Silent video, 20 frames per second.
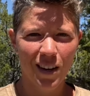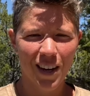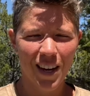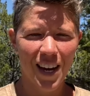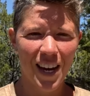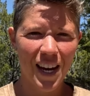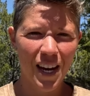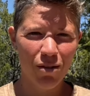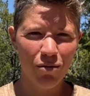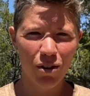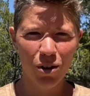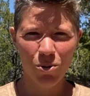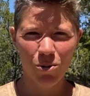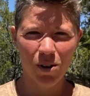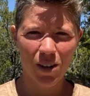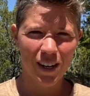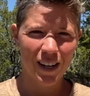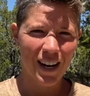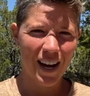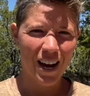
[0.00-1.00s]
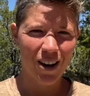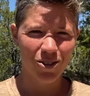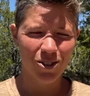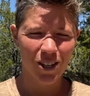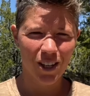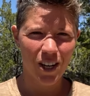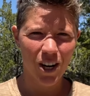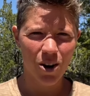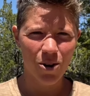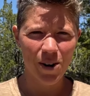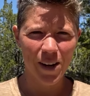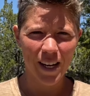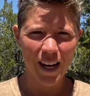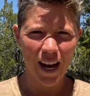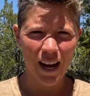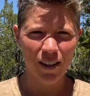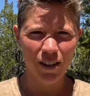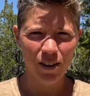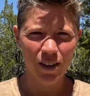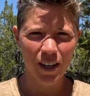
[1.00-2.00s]
Hey everyone, how's it going?
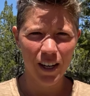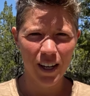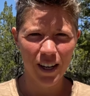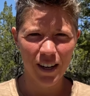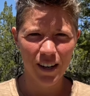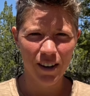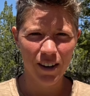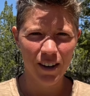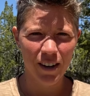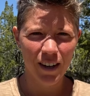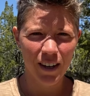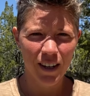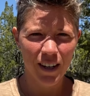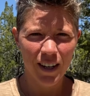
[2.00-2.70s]
Heather here.